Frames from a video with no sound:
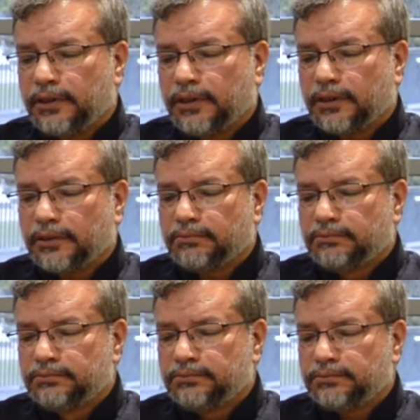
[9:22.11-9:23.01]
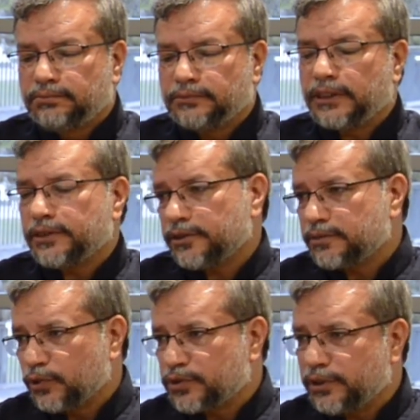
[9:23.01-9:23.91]
but it
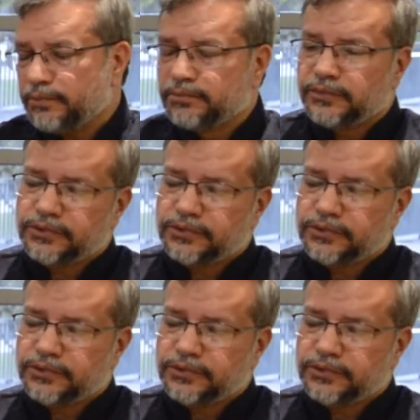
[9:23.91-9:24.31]
is Muslim.